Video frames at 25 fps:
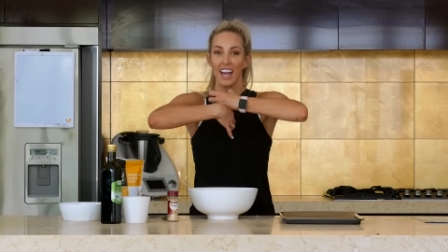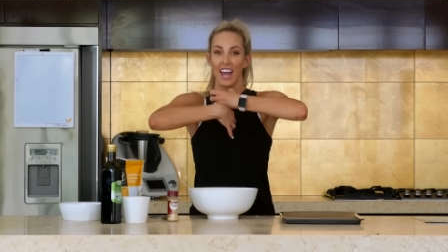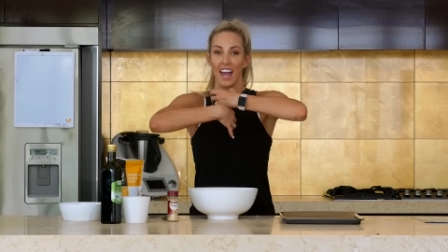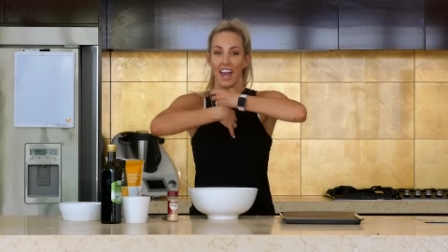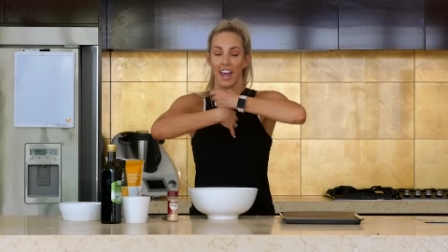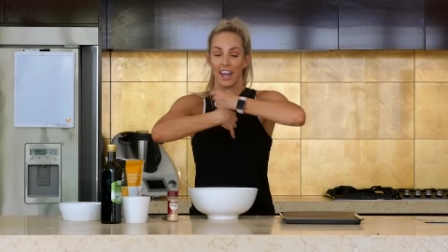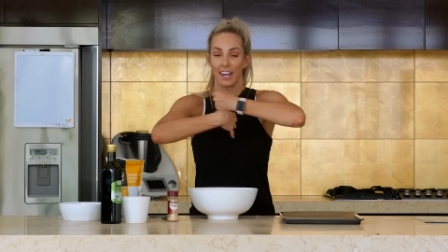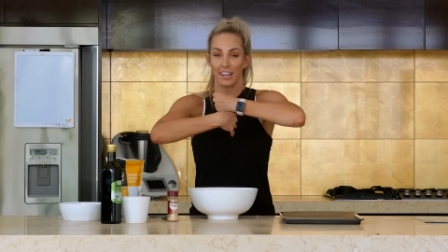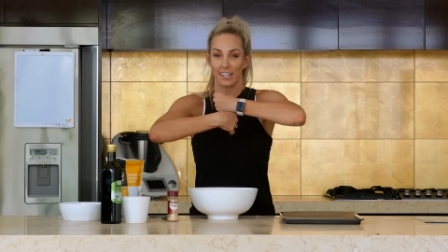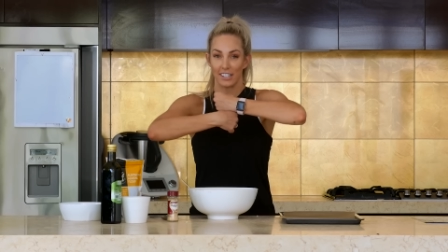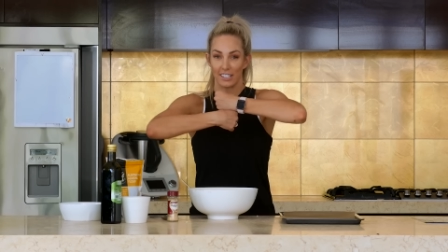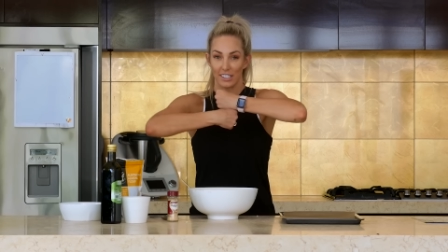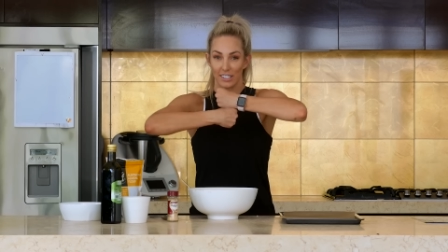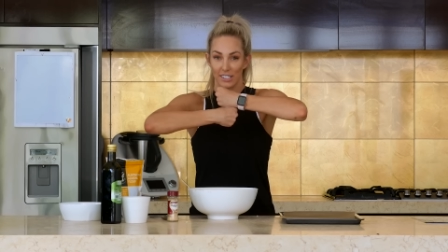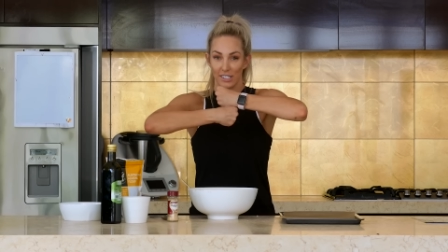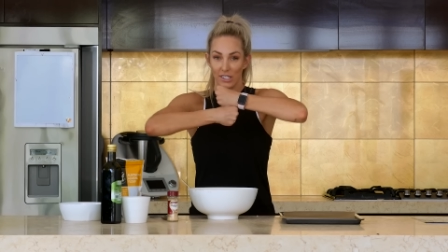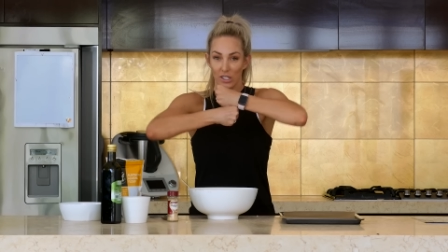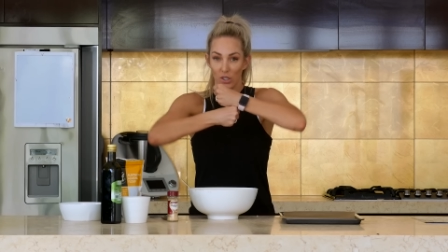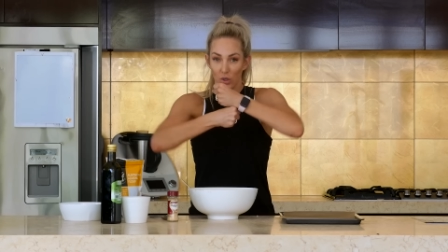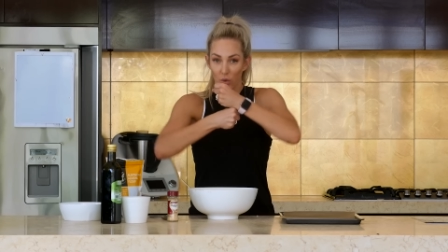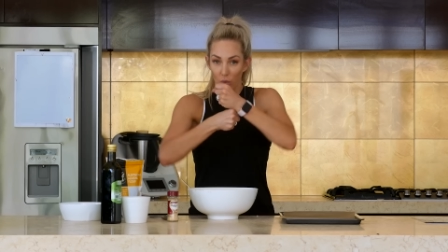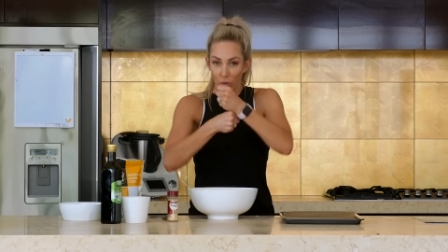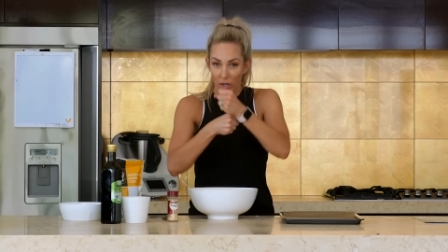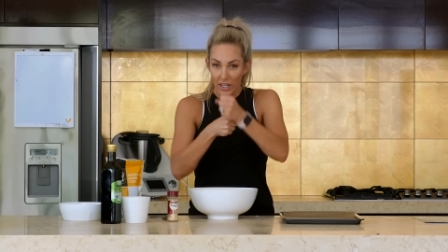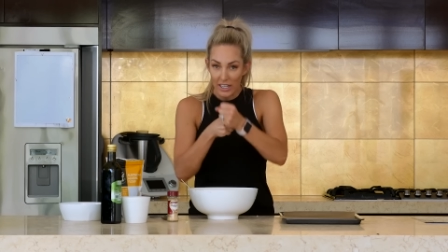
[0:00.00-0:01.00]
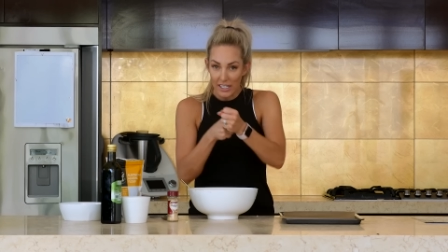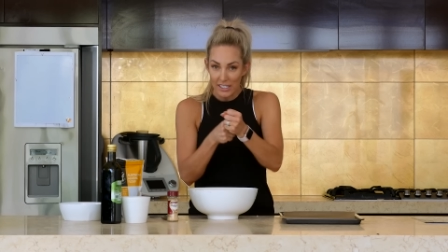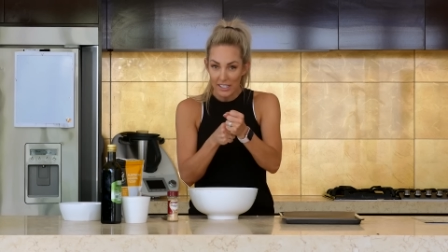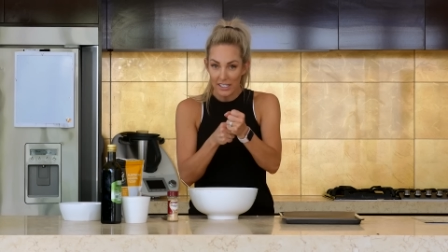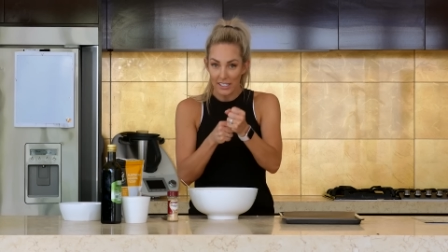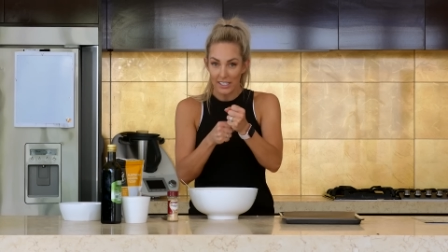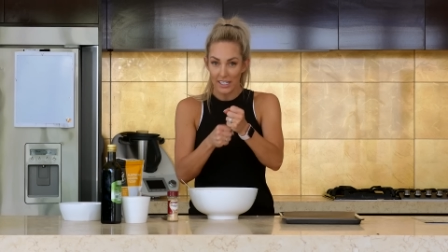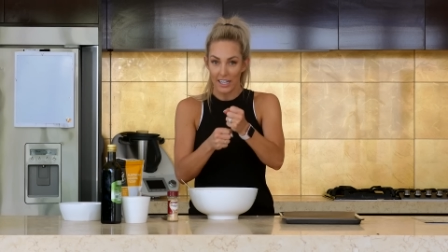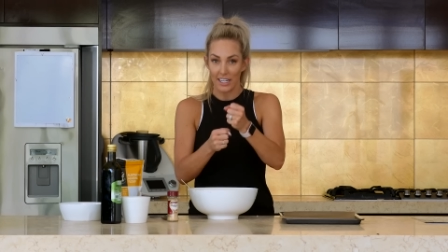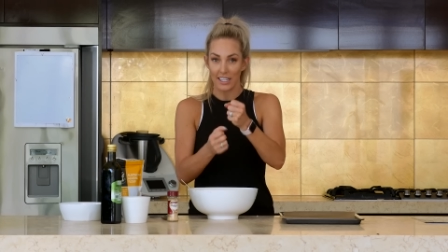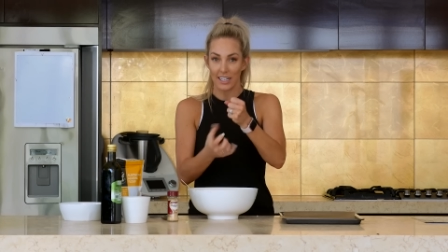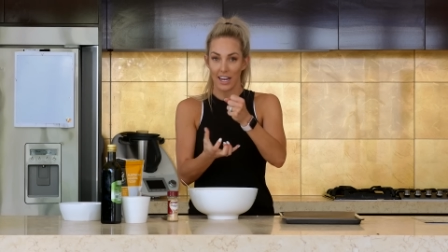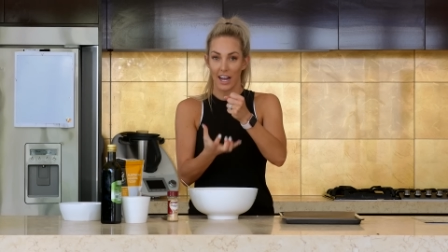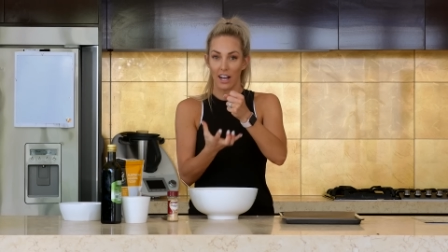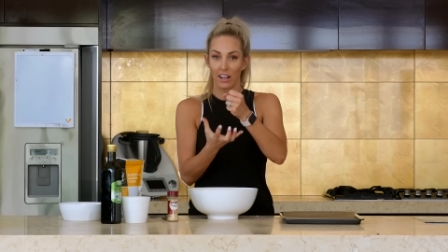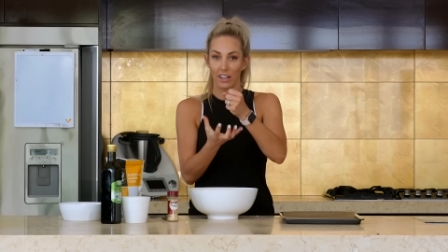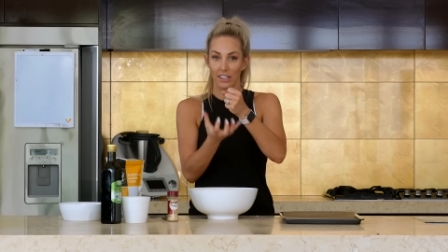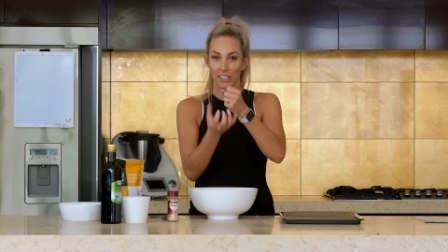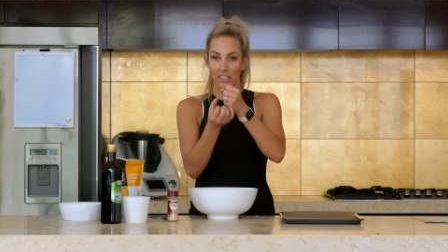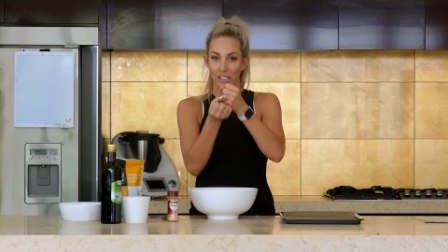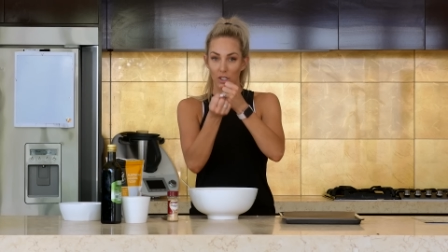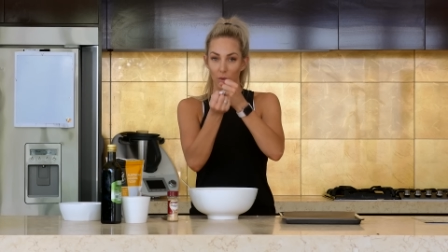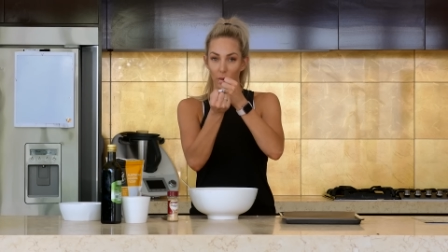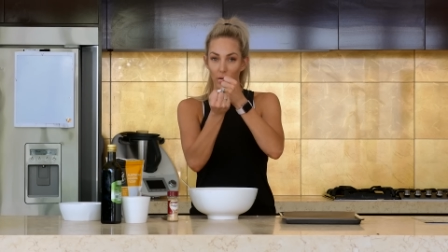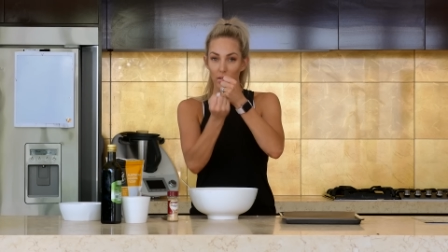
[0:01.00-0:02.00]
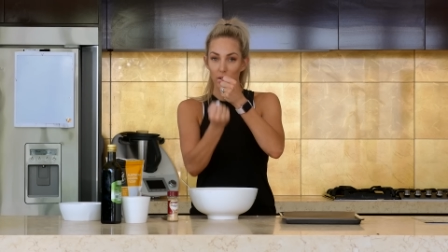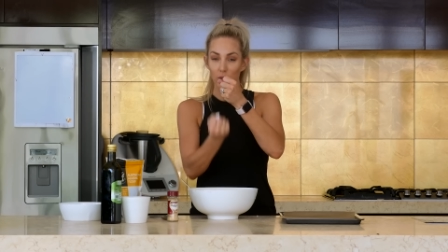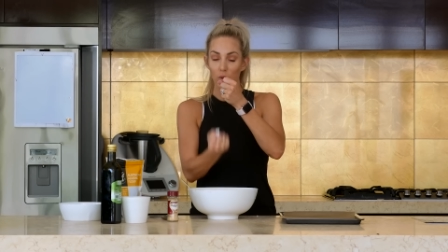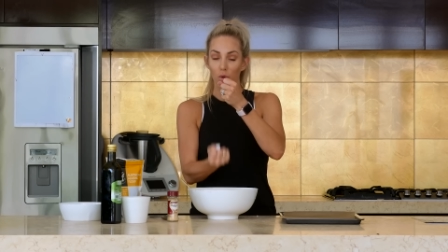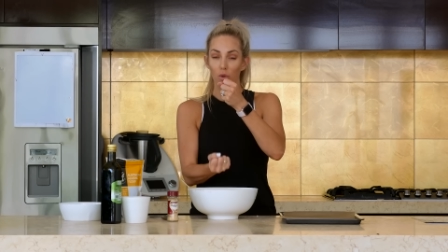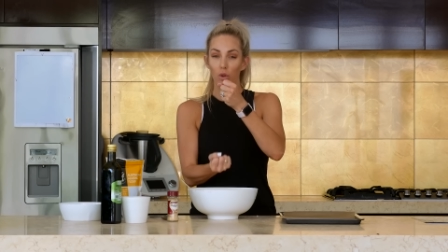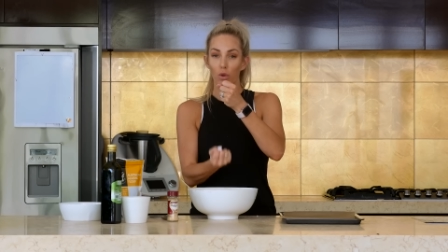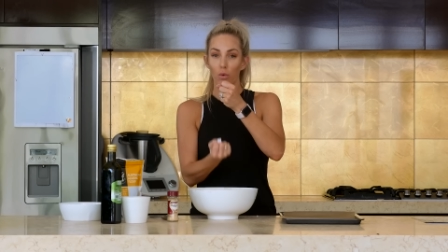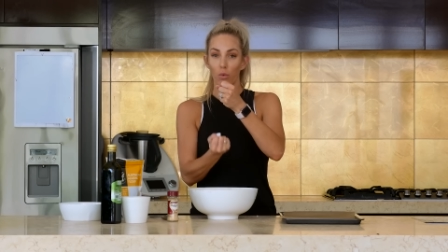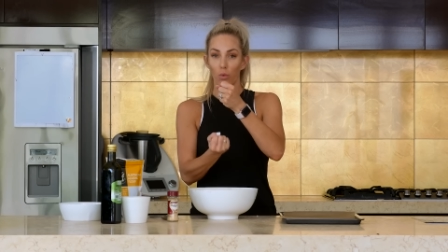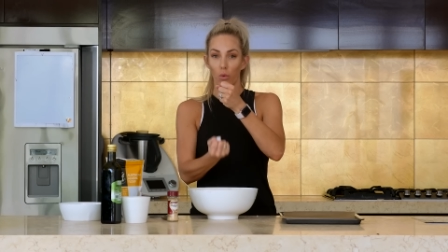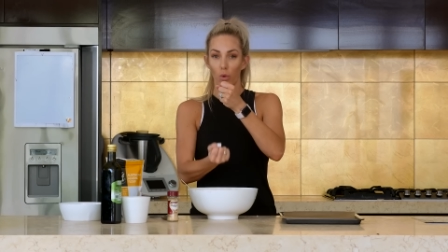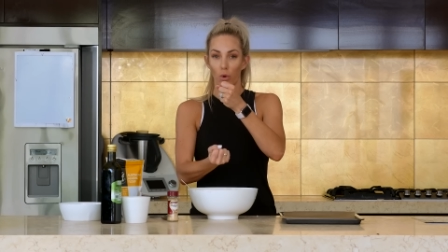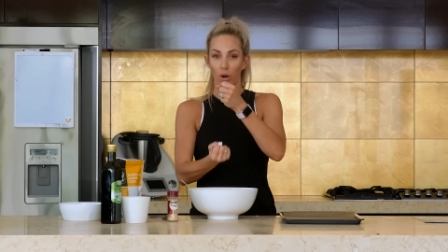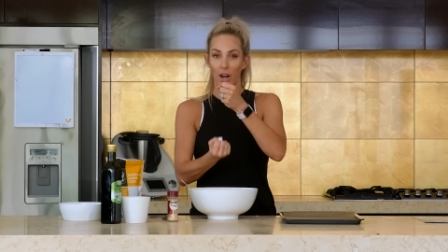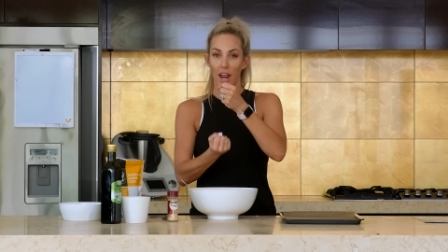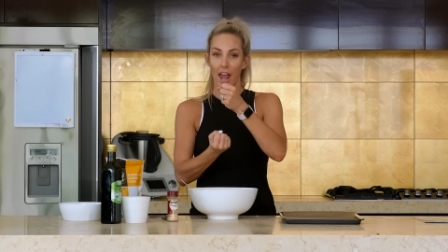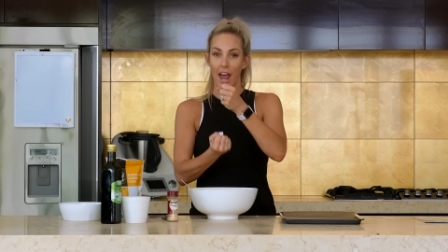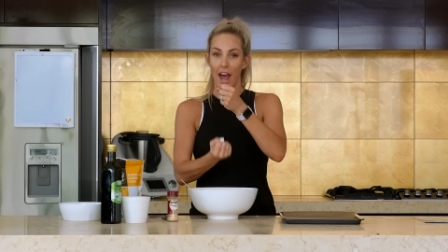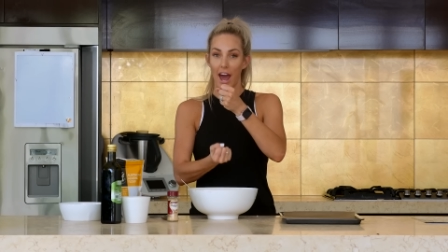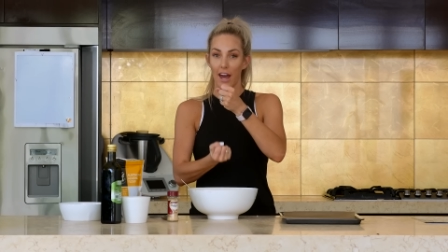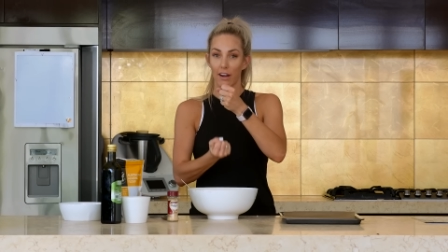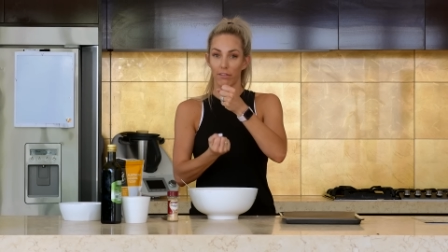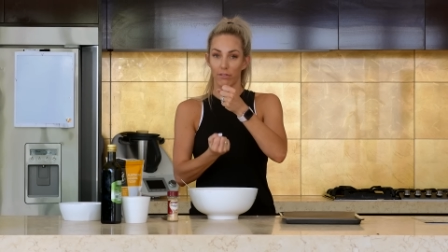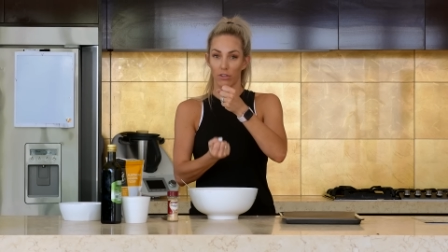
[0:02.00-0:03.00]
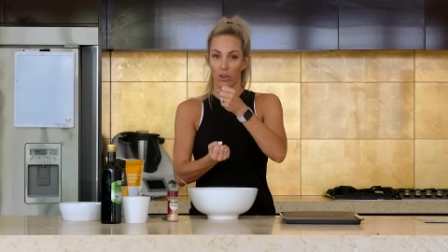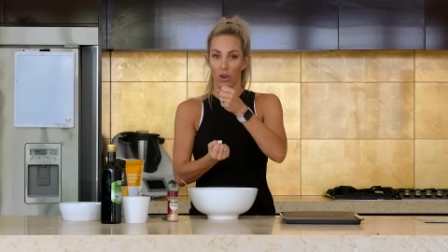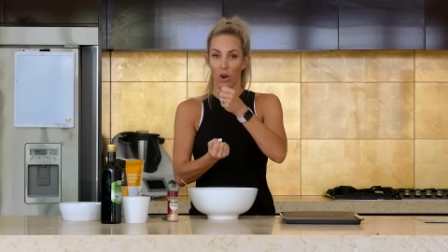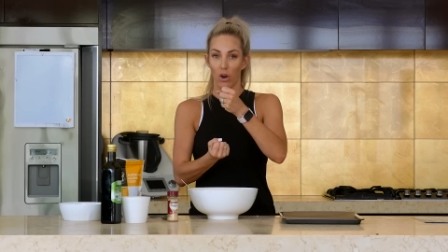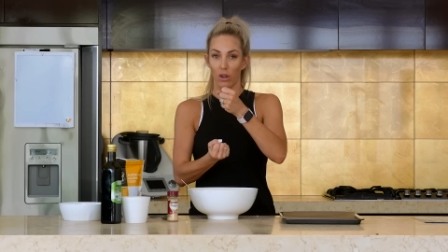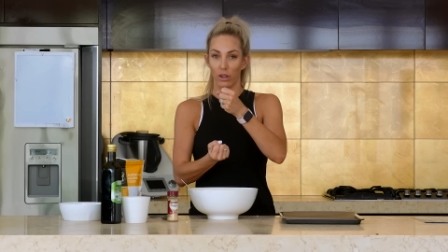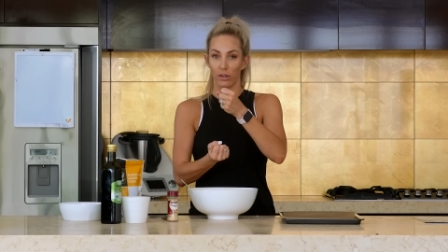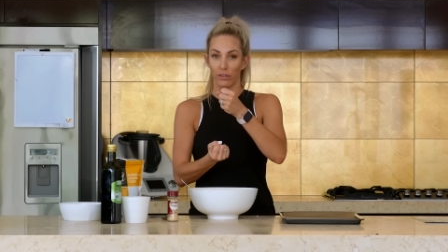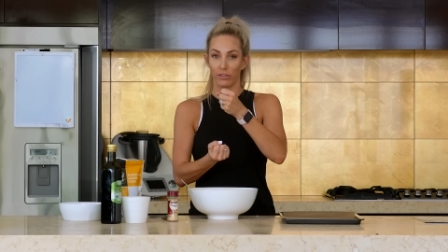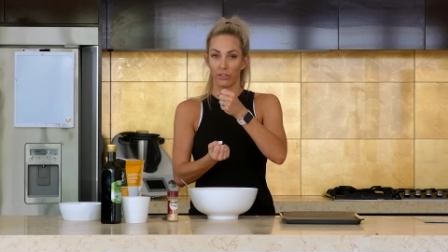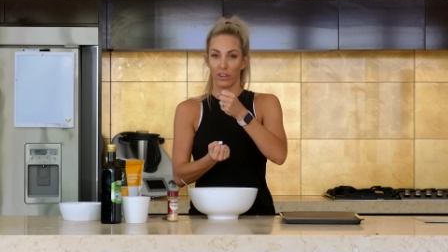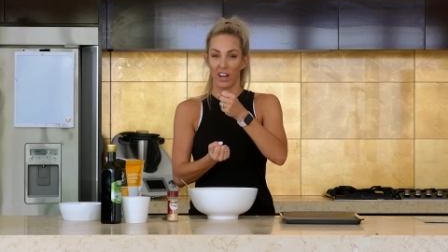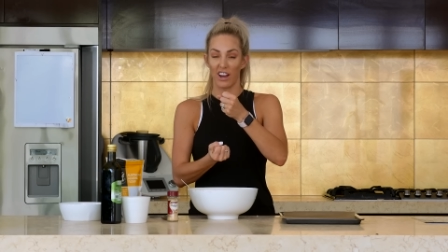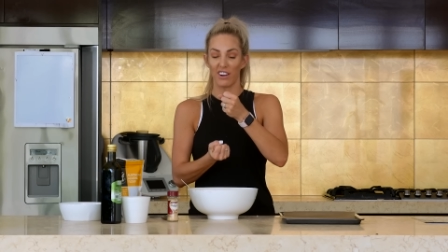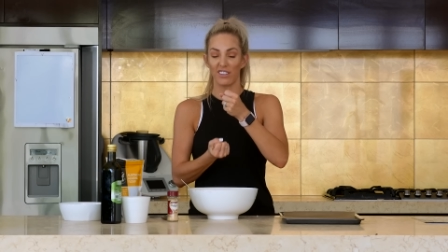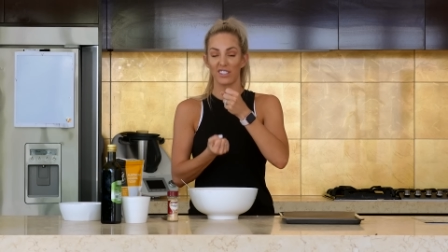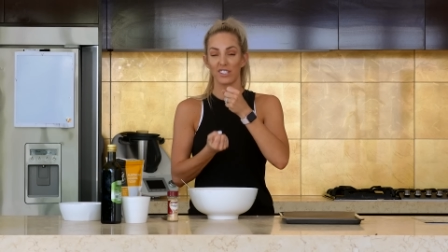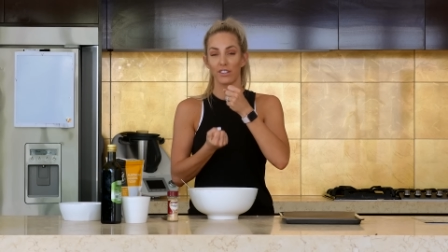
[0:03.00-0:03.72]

and squeeze the tea towel and squeeze all the water out of the cauliflower.